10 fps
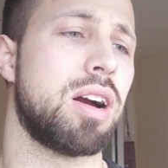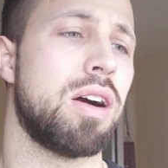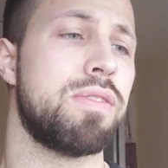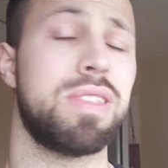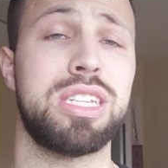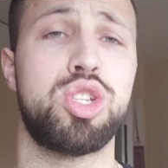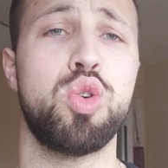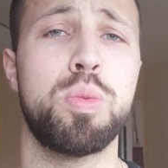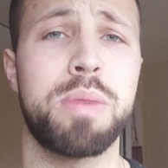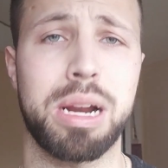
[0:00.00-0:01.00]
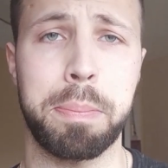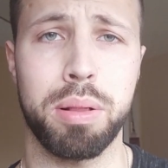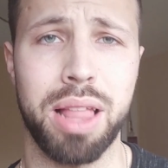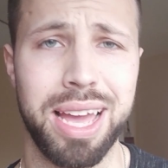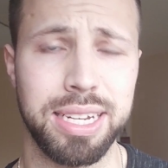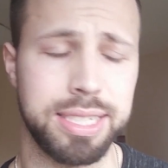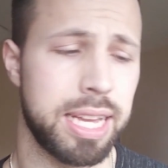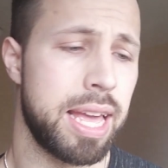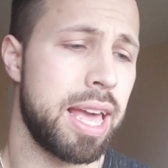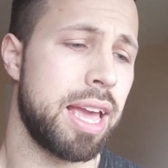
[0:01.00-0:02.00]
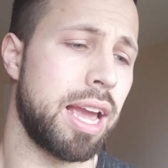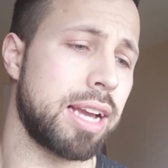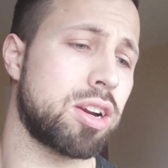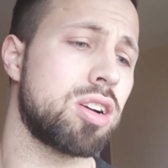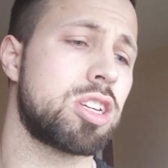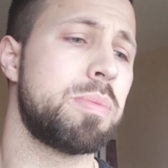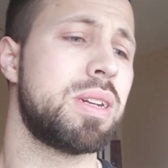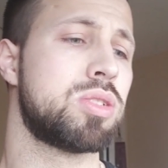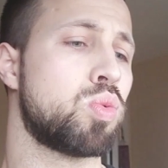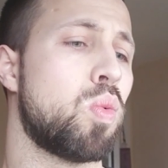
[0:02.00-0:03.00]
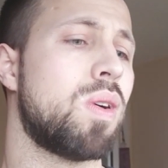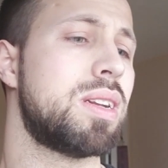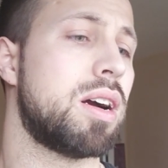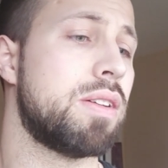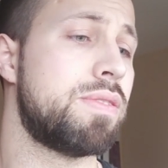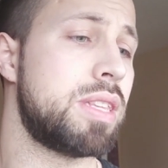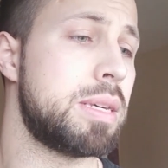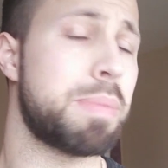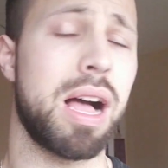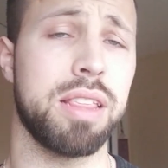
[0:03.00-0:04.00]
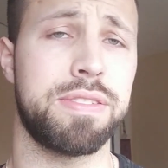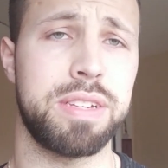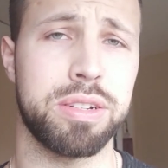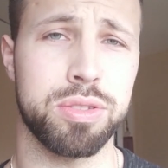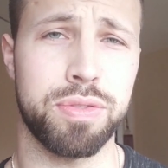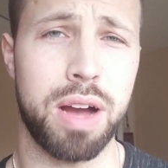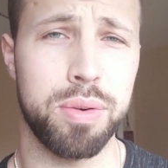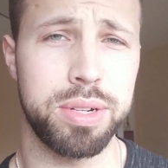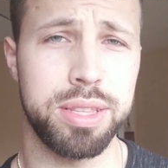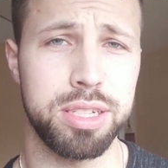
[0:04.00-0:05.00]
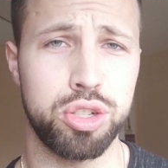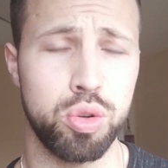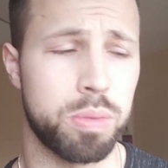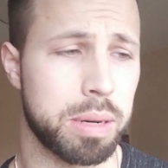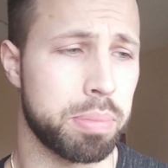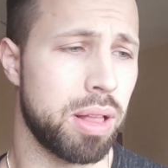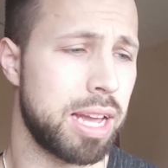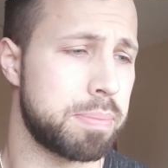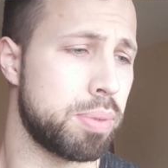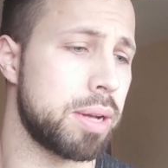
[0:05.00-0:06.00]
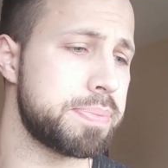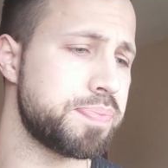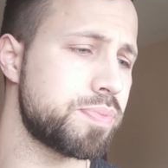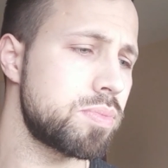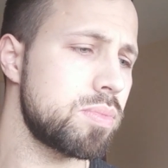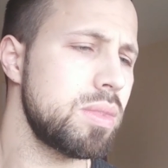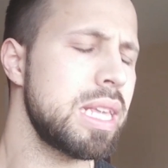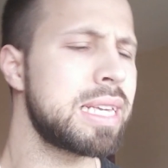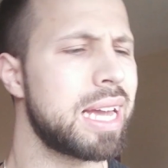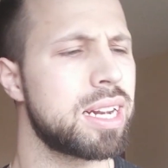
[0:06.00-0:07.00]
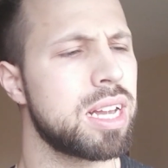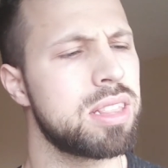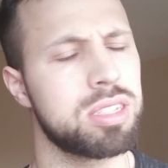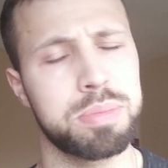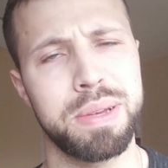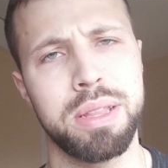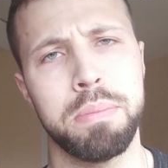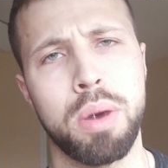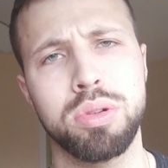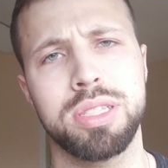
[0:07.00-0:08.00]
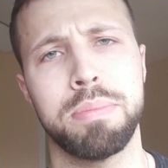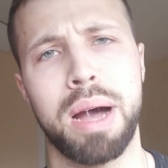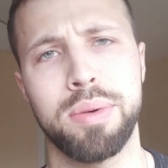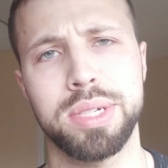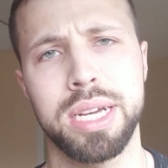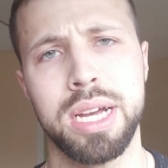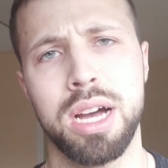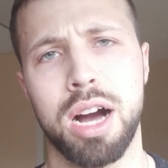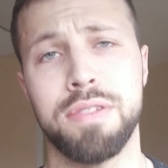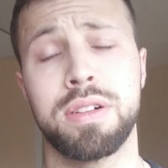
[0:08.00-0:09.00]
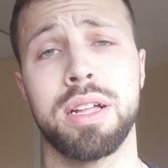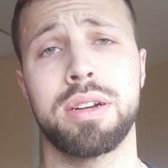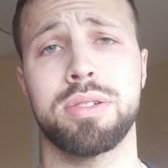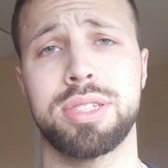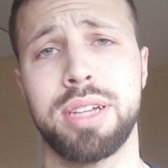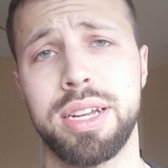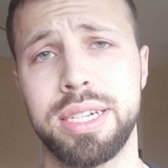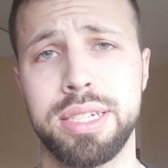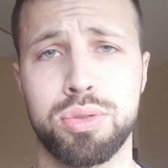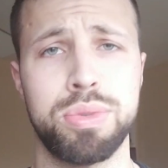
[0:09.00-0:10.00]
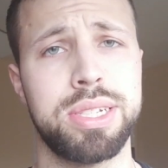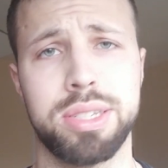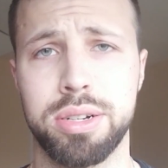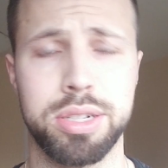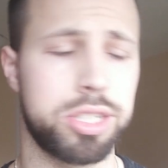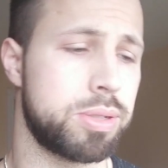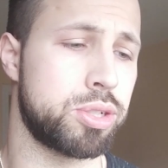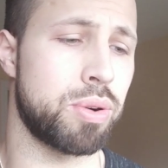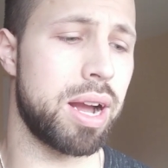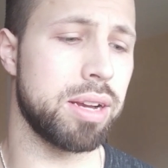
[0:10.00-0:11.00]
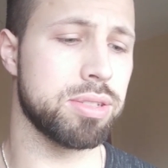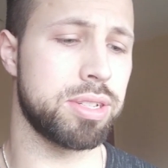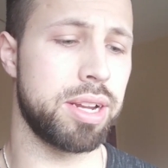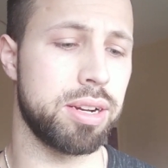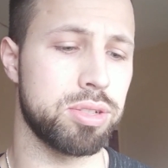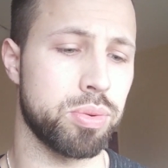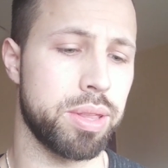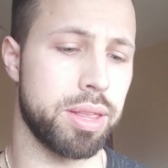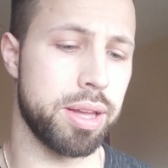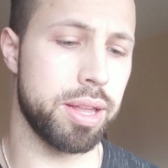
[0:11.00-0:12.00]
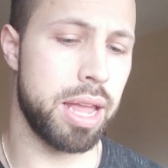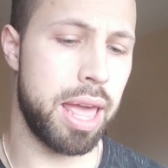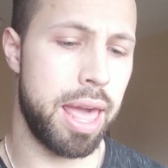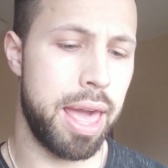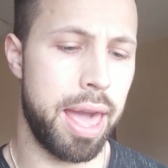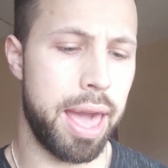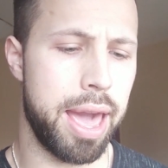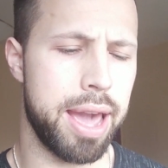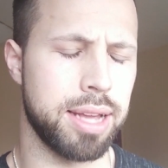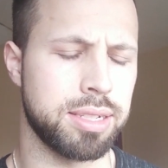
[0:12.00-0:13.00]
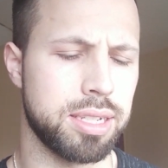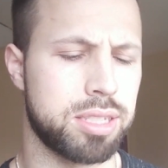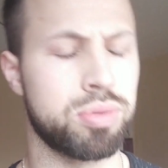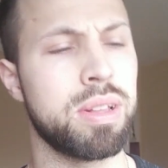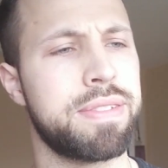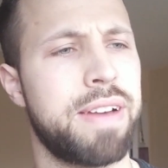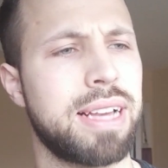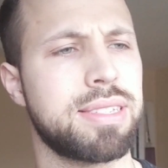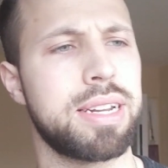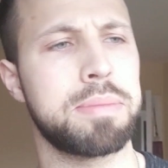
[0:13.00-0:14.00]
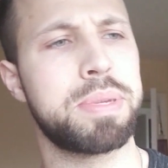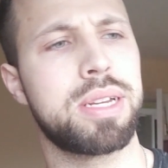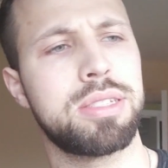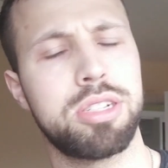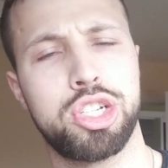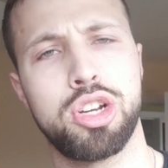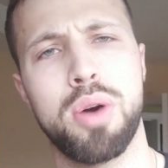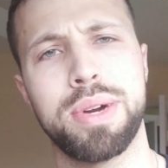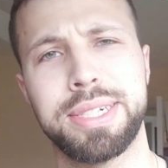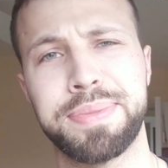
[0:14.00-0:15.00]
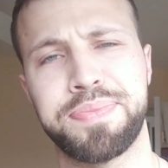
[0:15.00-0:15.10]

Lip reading: of the turmeric plant. And curcumin is one of the polyphenols found in the turmeric plant, but yet again, there's been the most amount of clinical studies, research, trials, and errors with it. And it's really fascinating because they're showing